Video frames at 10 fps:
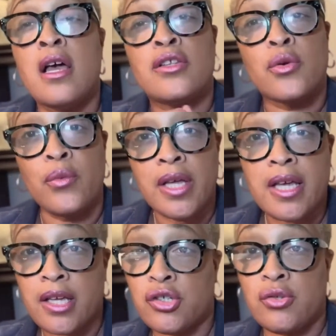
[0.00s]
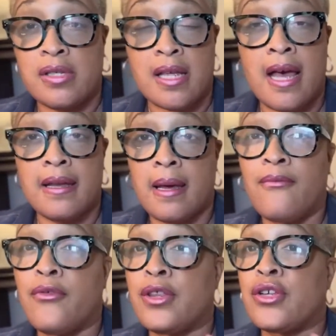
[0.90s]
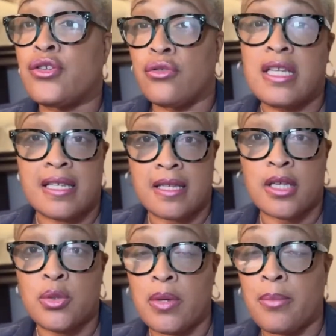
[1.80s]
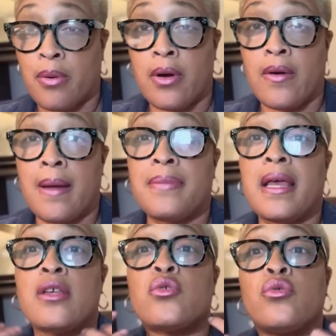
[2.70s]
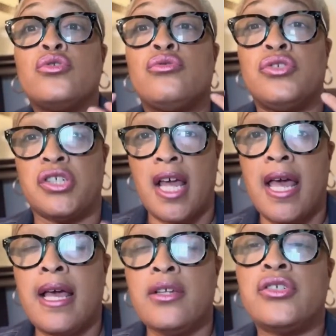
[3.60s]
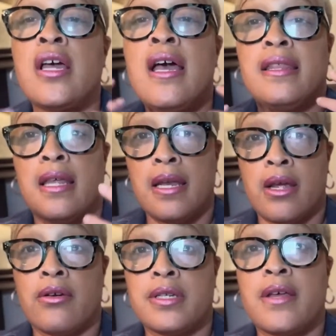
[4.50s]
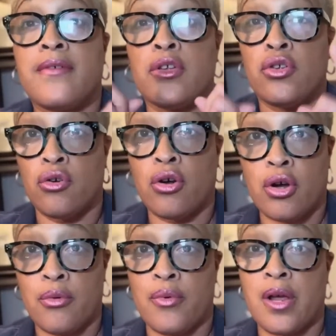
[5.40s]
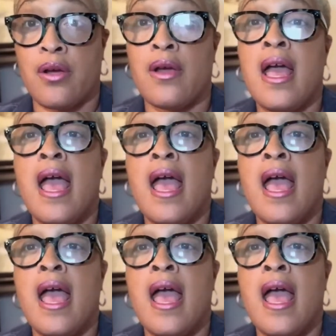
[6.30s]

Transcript: so we can get you signed up for this 6-week program that is going to change the narrative in your career